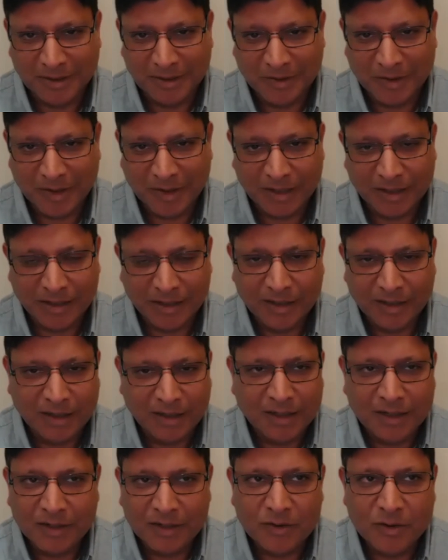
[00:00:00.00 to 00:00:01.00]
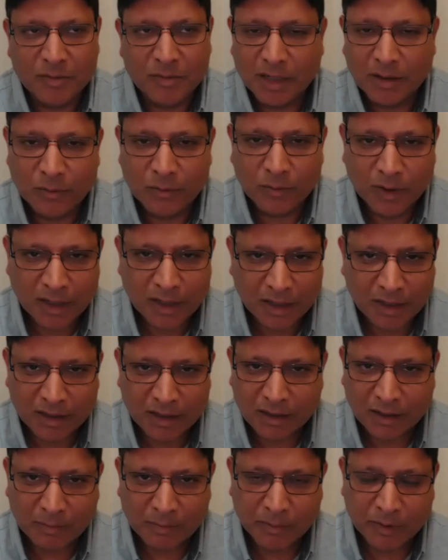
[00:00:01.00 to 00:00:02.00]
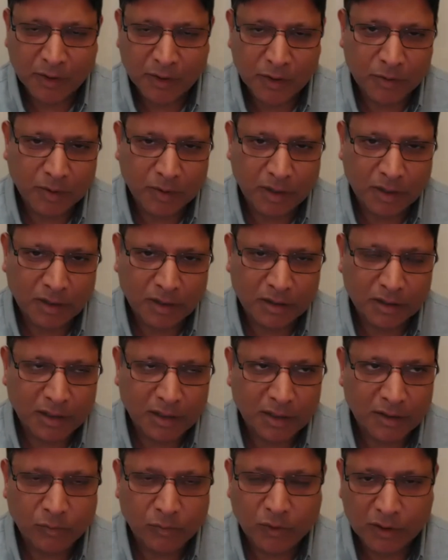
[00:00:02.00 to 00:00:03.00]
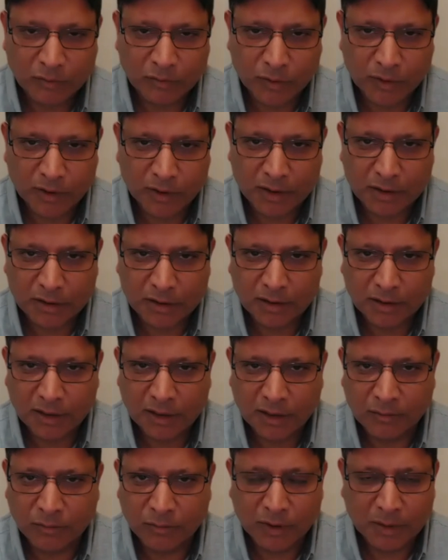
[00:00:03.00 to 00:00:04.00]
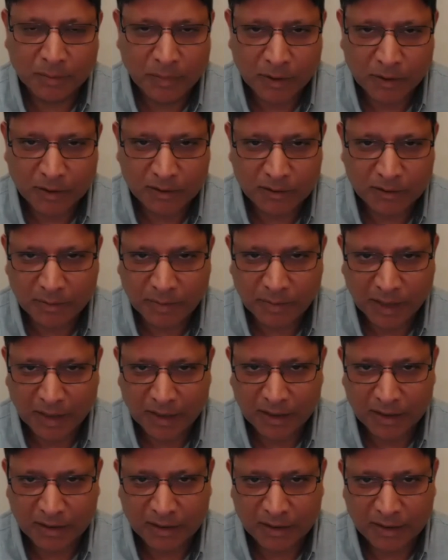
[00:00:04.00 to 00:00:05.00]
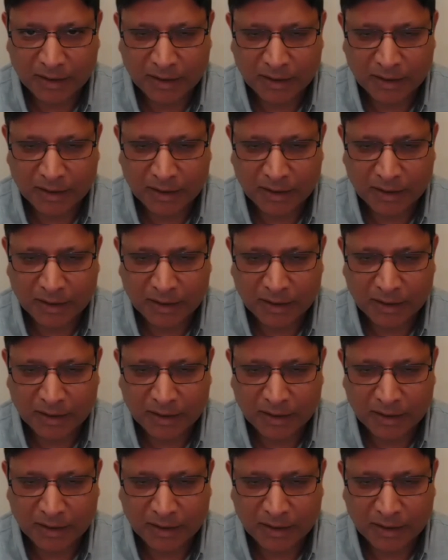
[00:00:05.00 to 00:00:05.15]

Okay, no matter what kind of company you are, in what vertical, in what part of the planet,